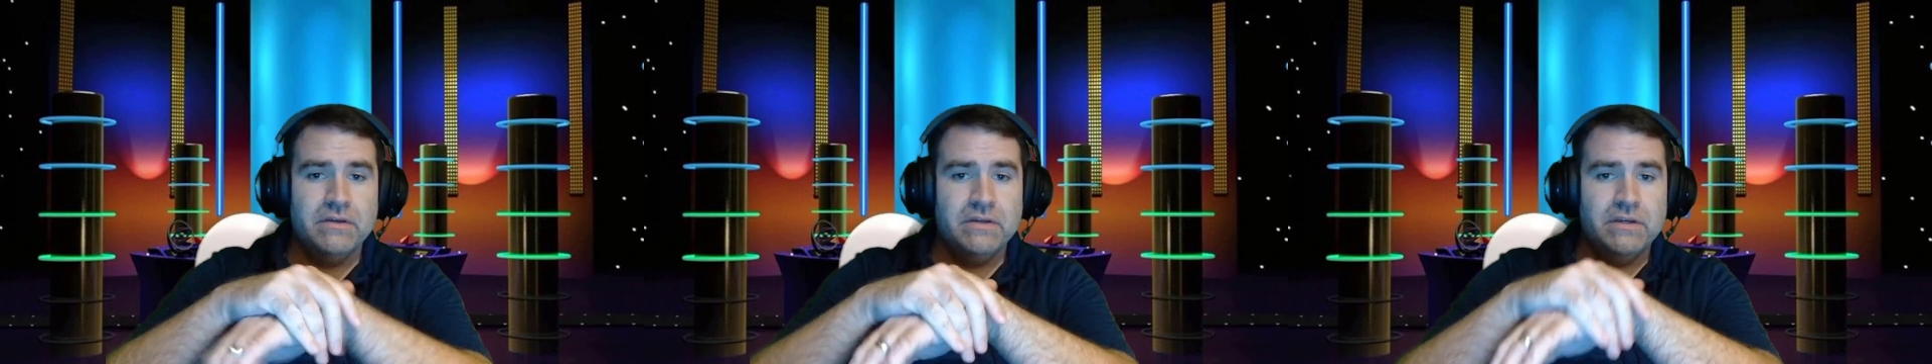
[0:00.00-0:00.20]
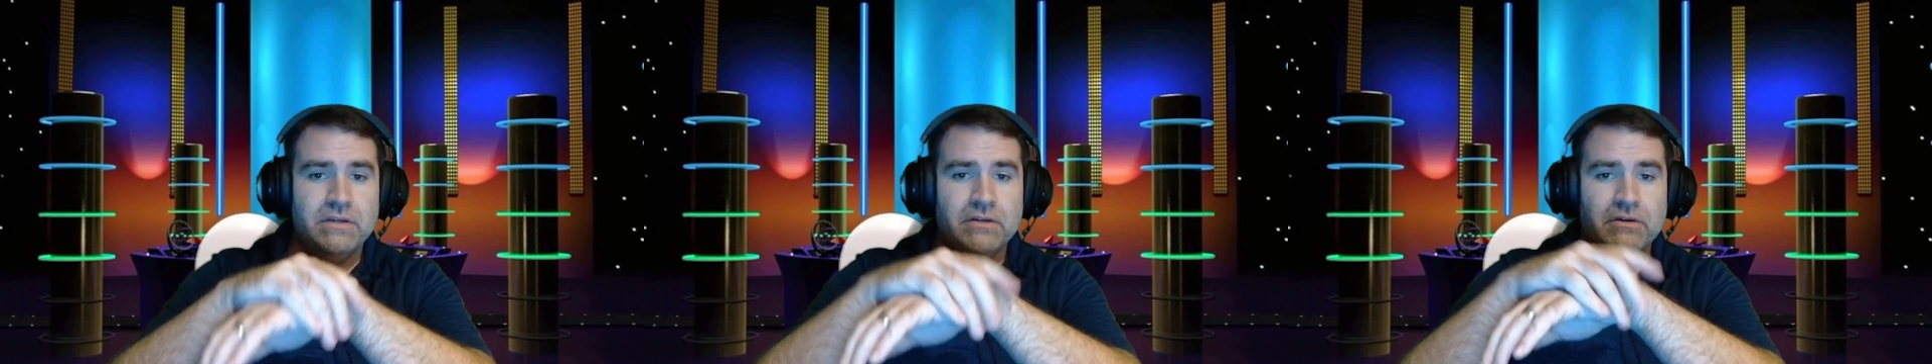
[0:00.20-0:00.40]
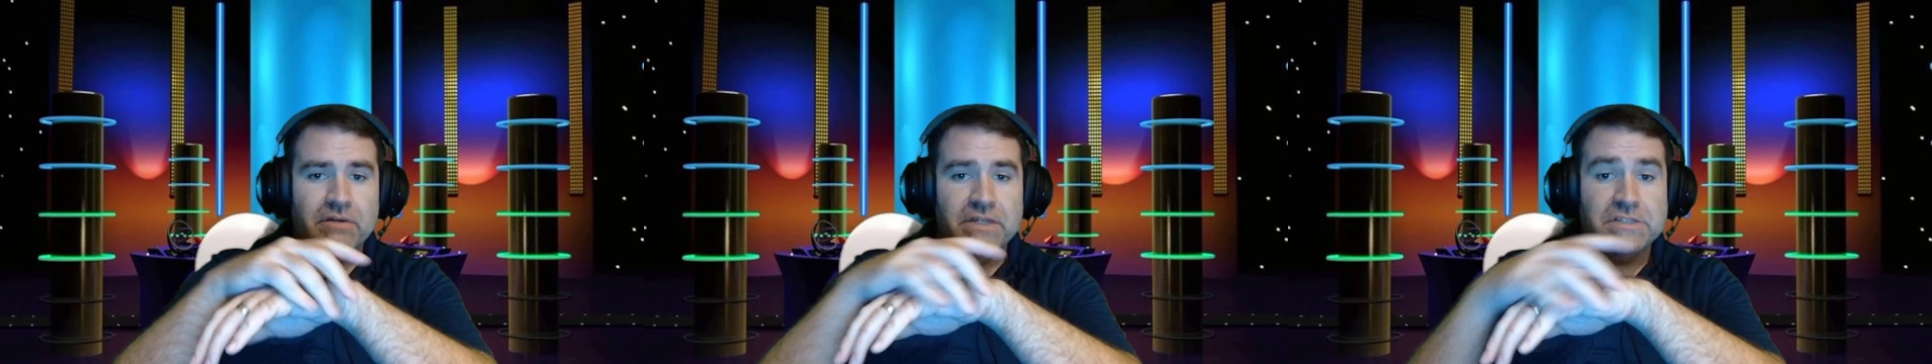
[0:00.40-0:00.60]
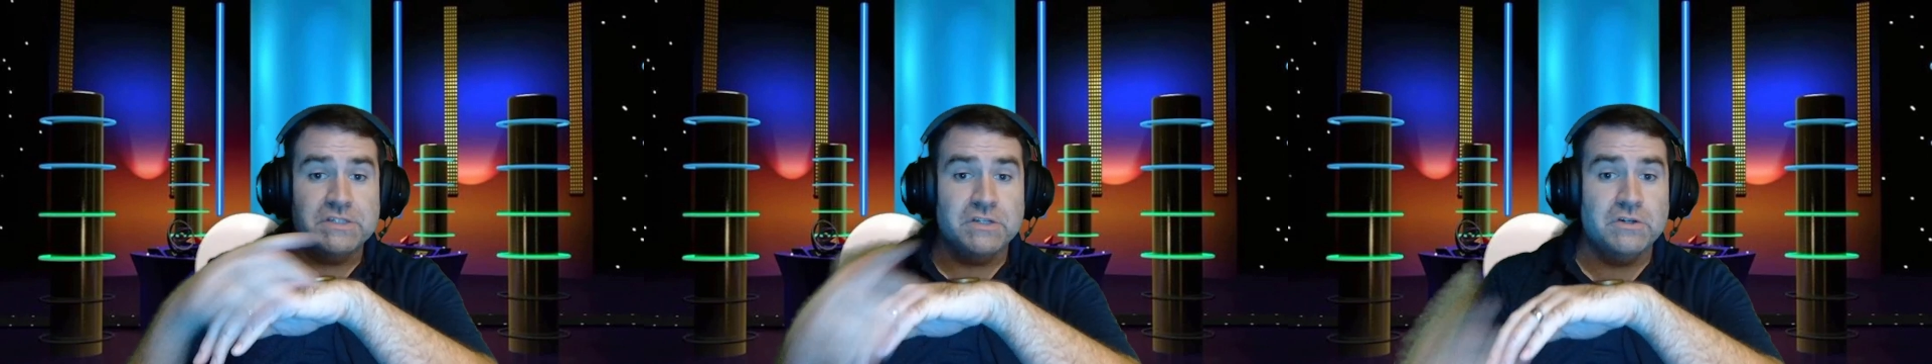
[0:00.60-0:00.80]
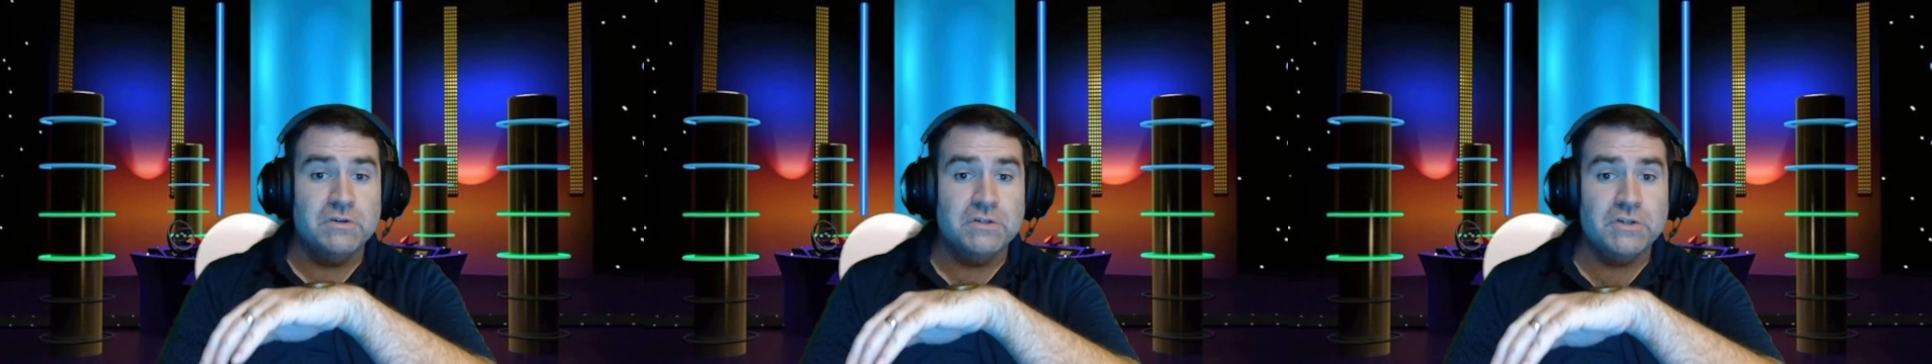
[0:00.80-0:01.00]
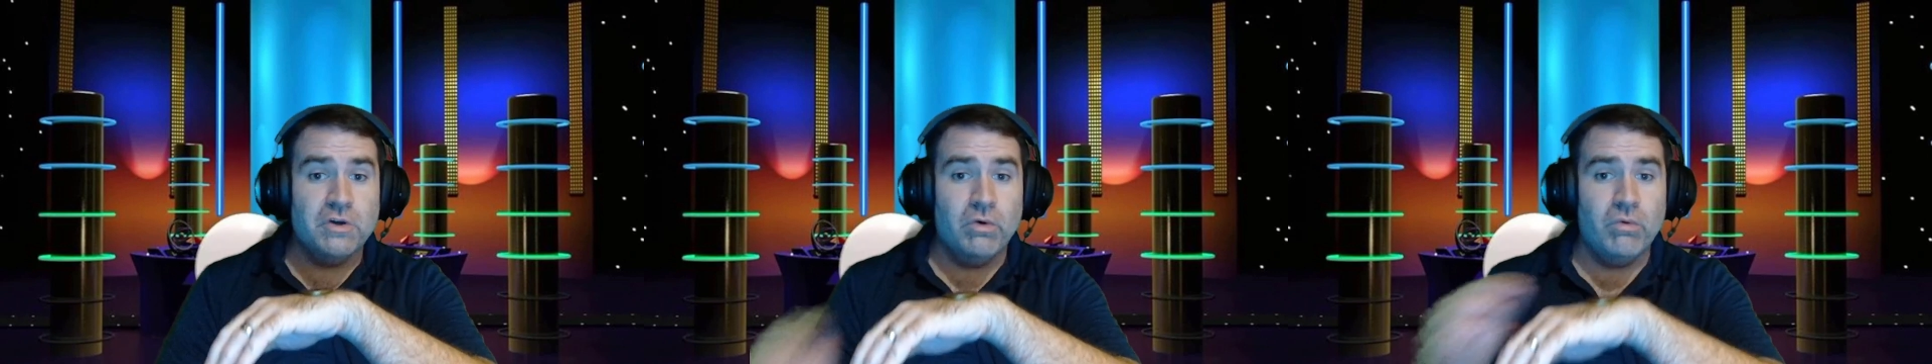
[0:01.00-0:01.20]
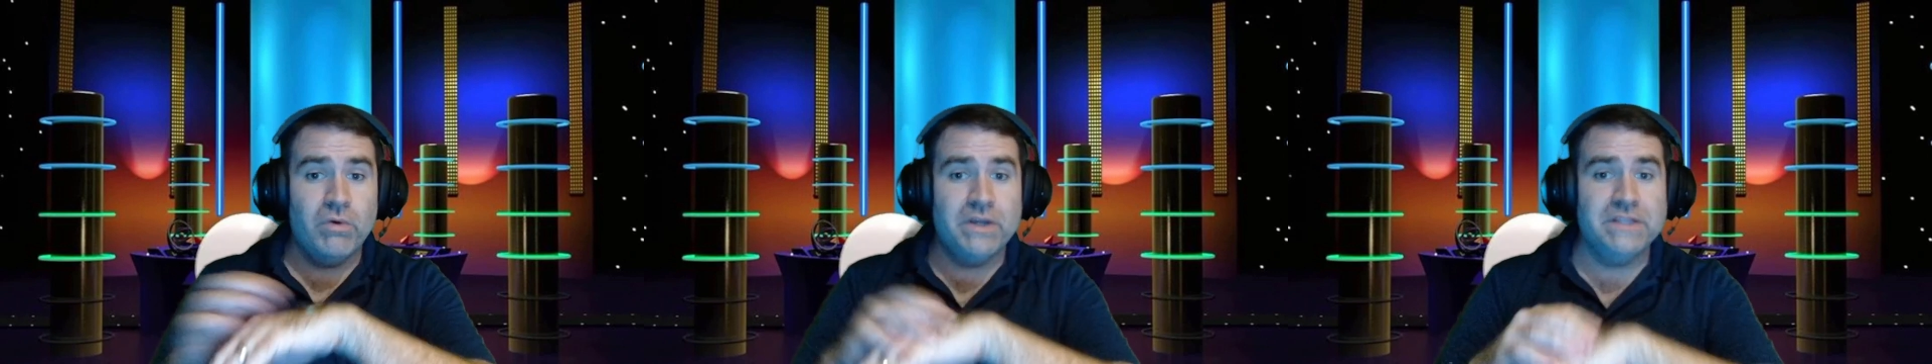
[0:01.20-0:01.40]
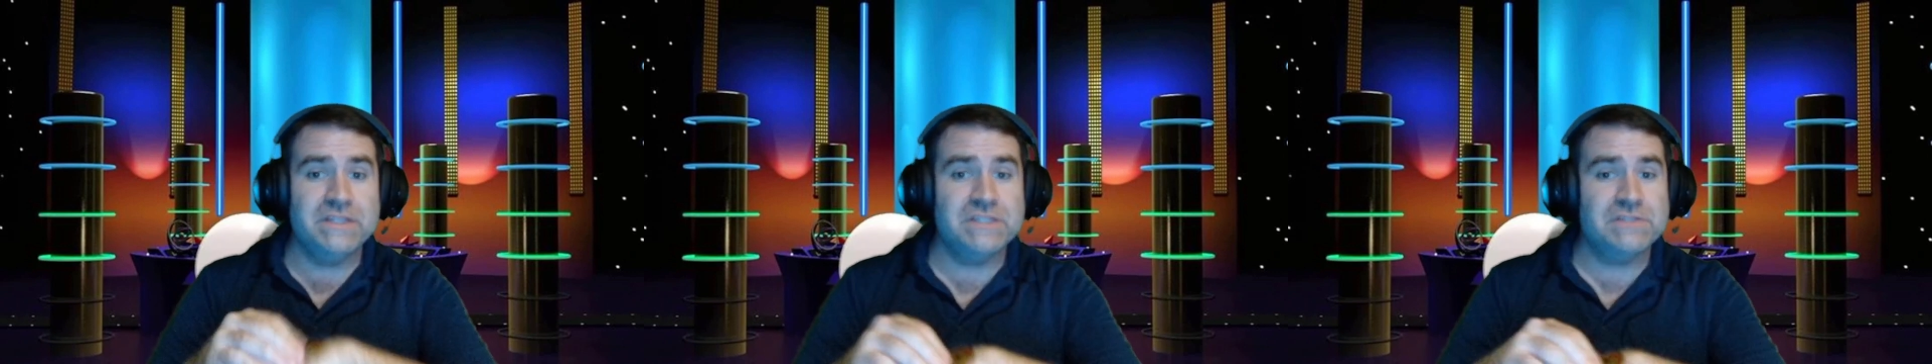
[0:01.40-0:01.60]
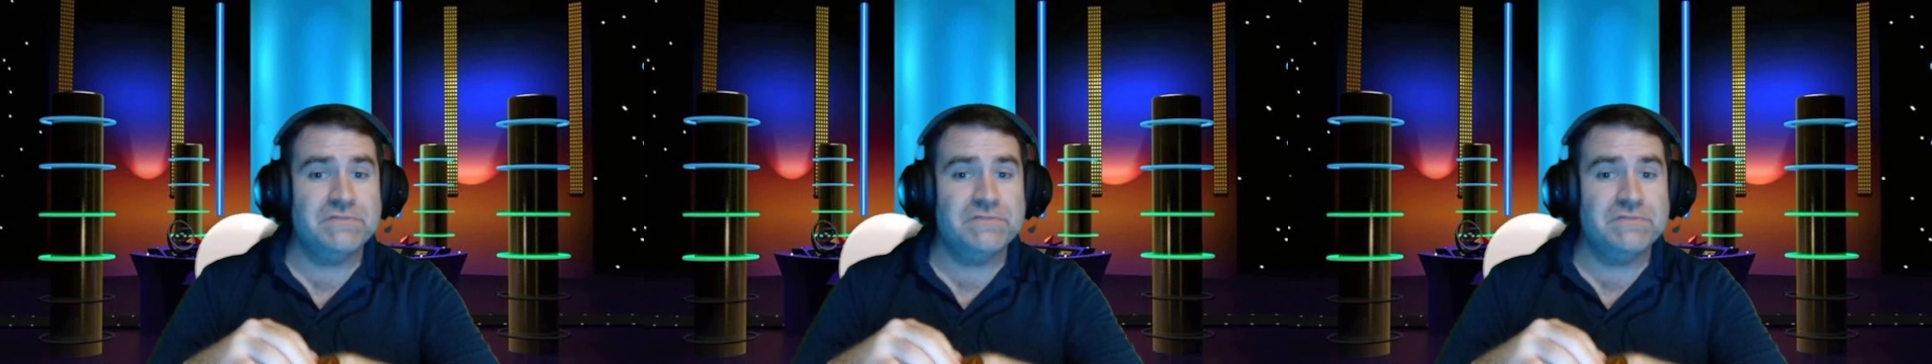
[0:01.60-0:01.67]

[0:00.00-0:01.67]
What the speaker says: It's a good coin. This